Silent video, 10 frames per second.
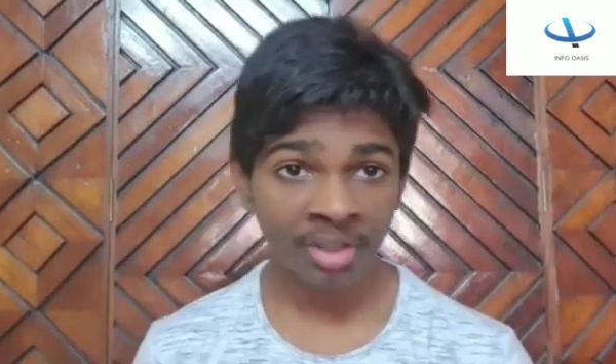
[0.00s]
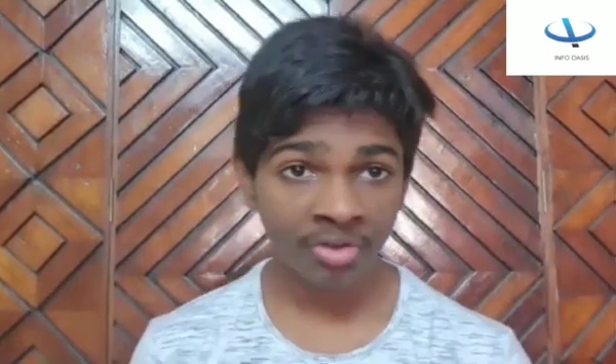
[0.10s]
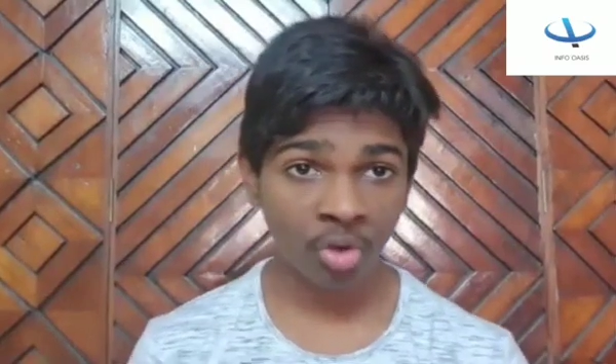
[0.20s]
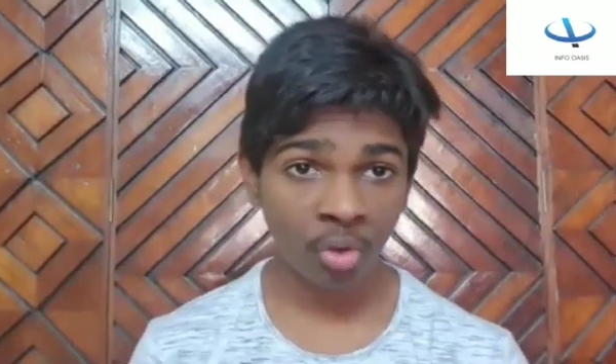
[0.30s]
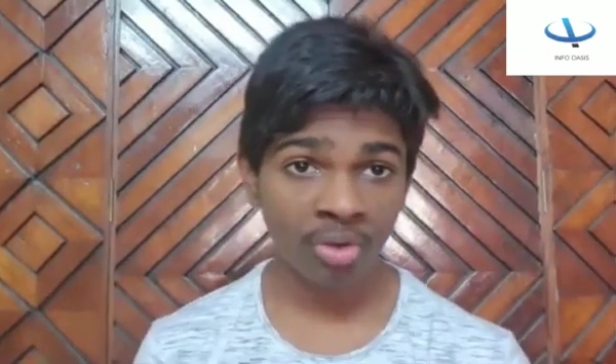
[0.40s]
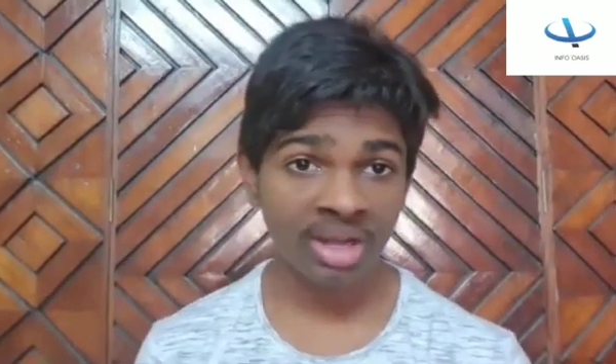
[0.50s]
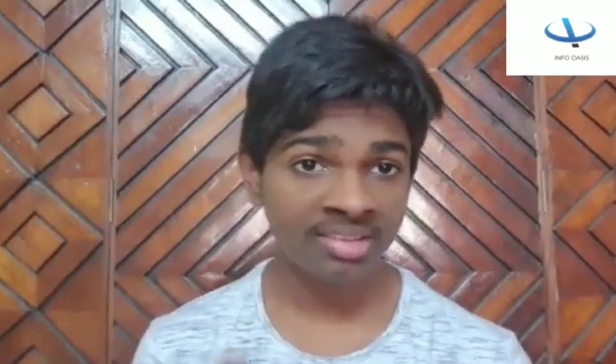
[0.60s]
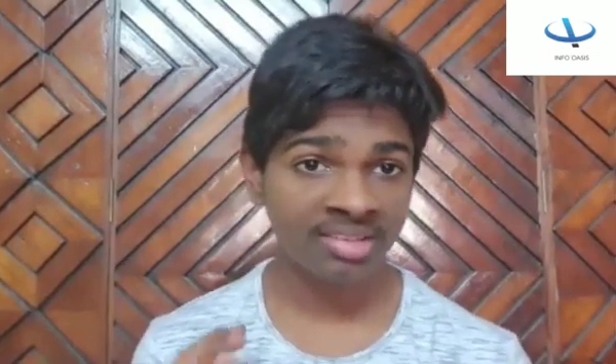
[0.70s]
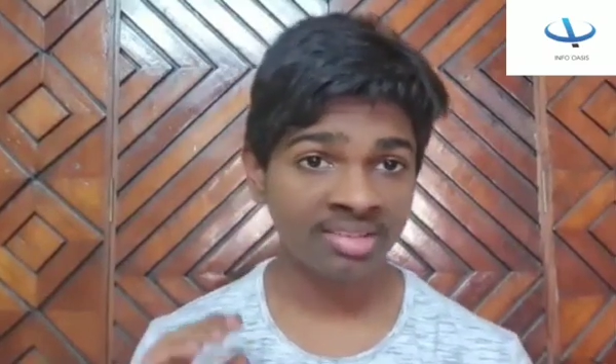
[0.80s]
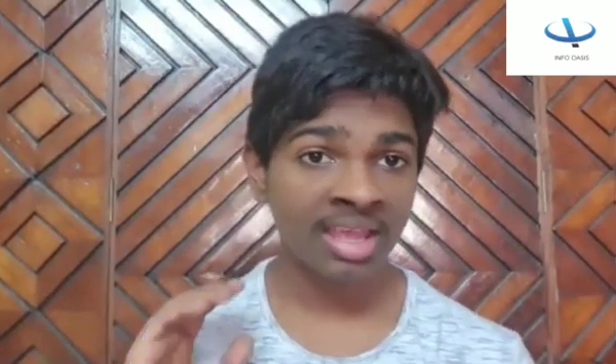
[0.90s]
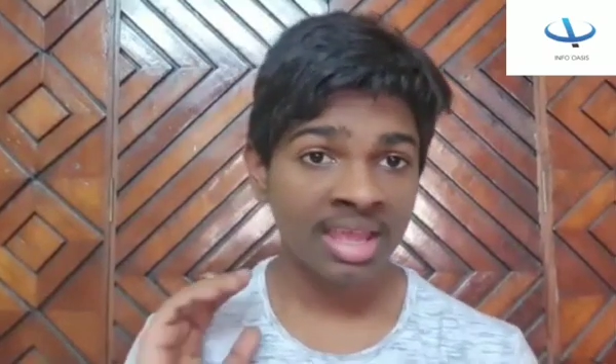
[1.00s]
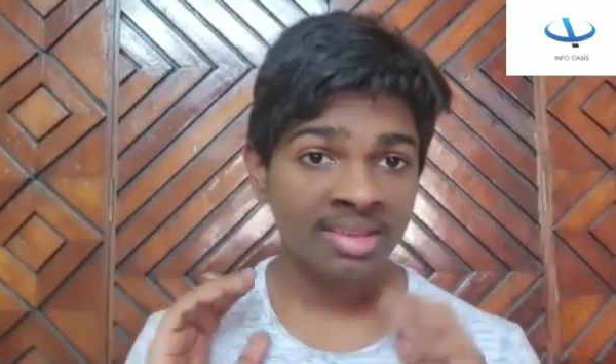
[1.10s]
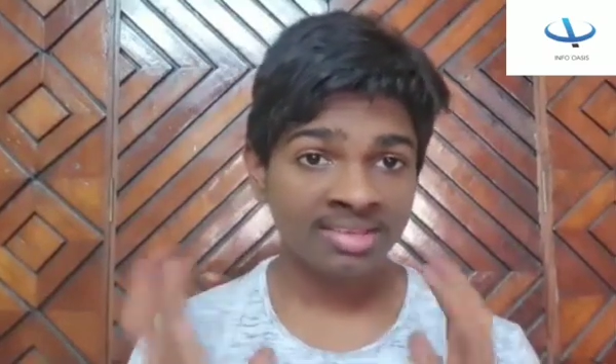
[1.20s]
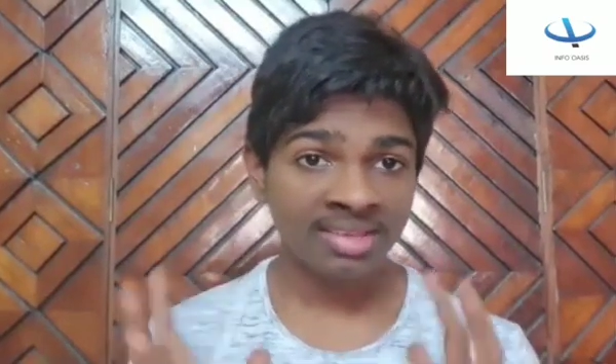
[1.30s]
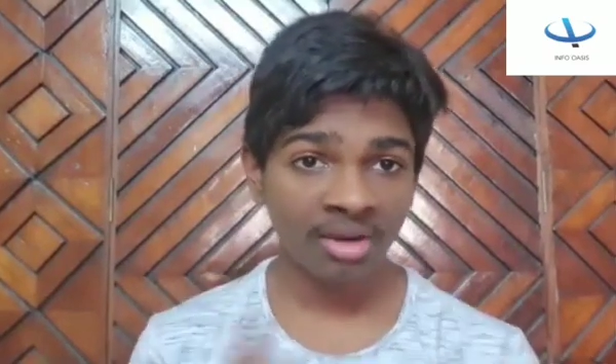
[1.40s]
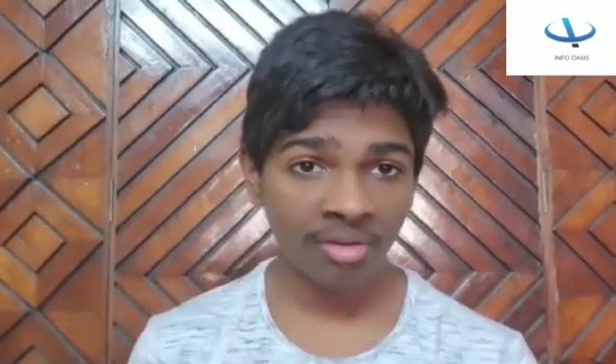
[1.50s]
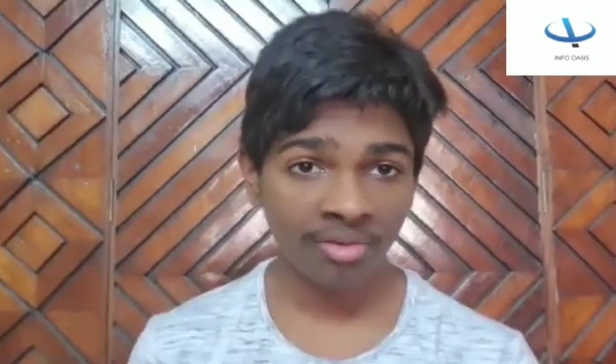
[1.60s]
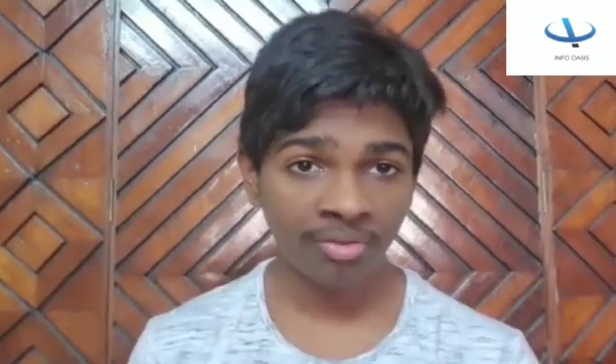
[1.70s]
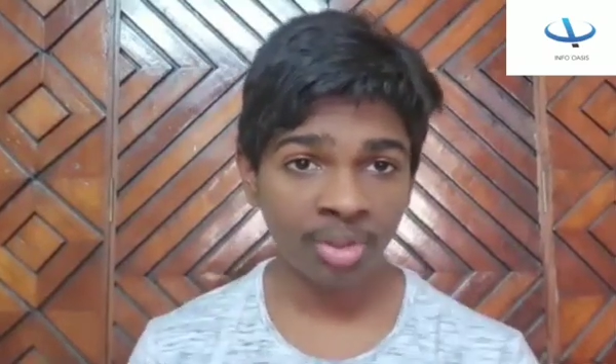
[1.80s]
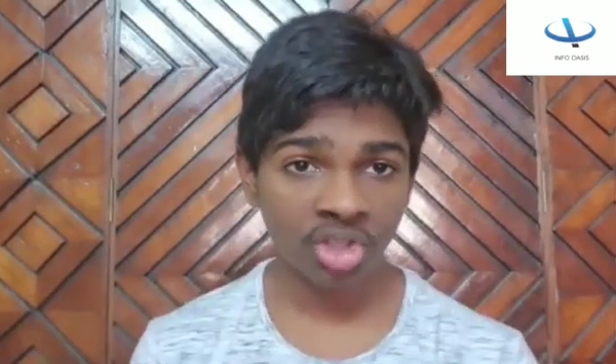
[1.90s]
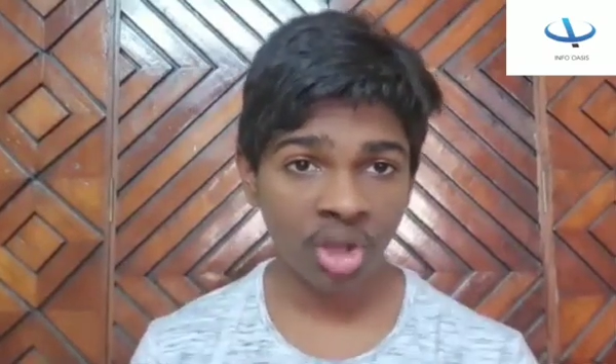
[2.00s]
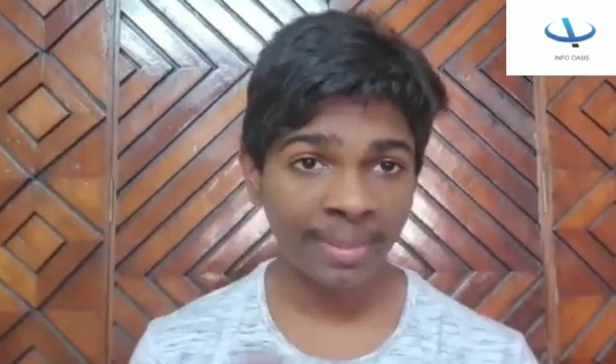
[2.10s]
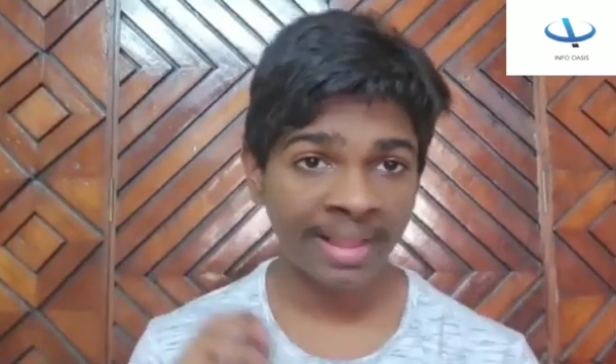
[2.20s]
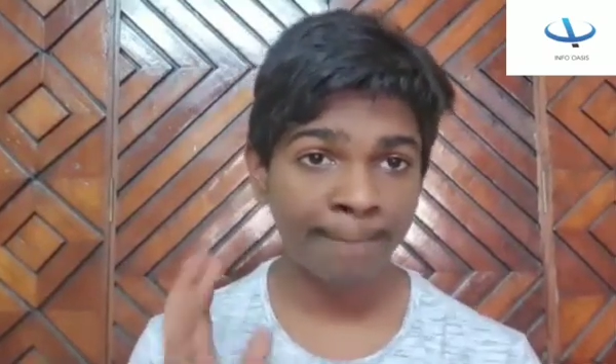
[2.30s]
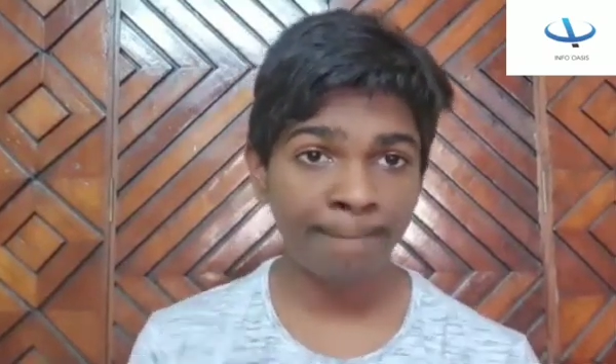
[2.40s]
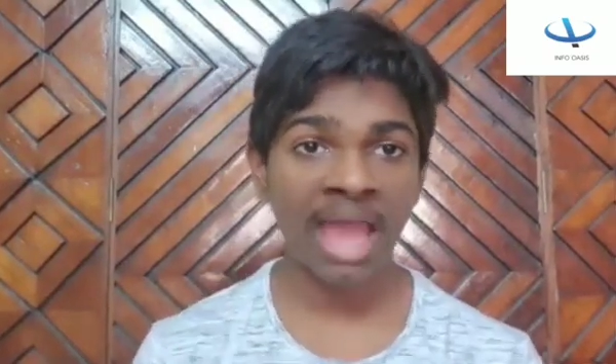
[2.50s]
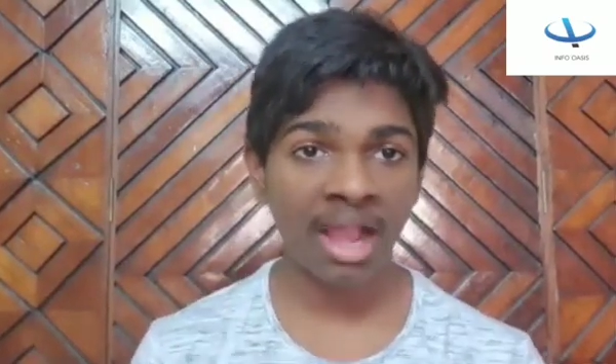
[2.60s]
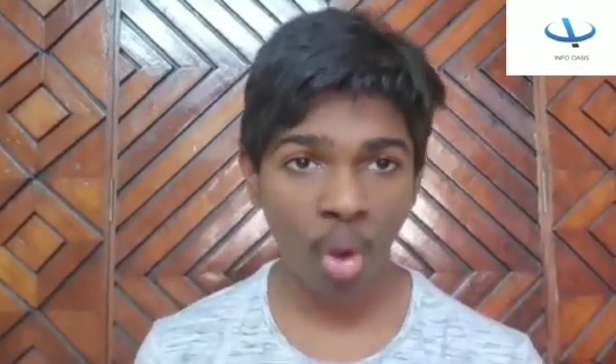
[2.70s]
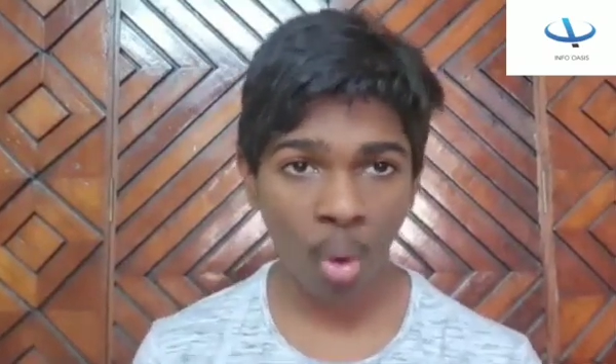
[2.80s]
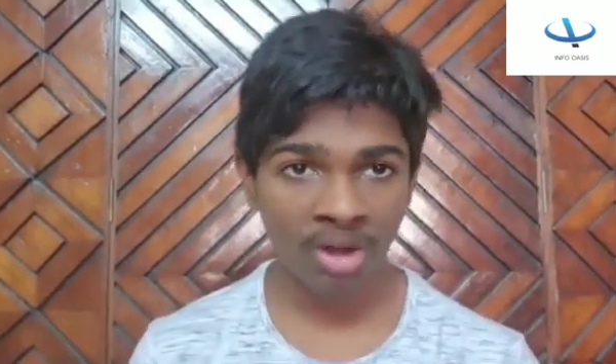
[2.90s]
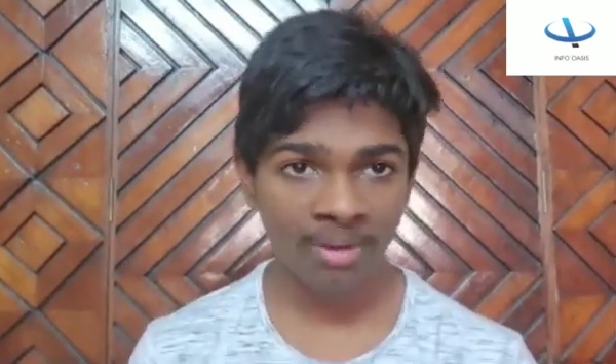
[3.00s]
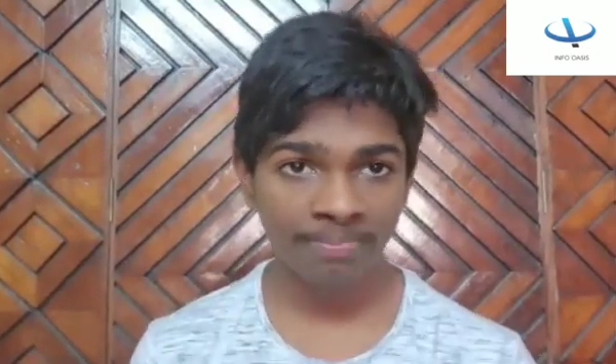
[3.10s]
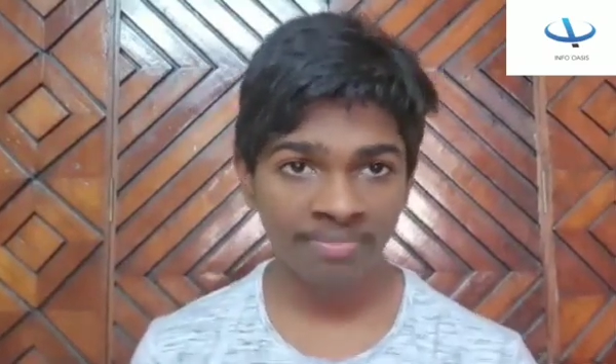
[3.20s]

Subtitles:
So let's start off with the topic black hole.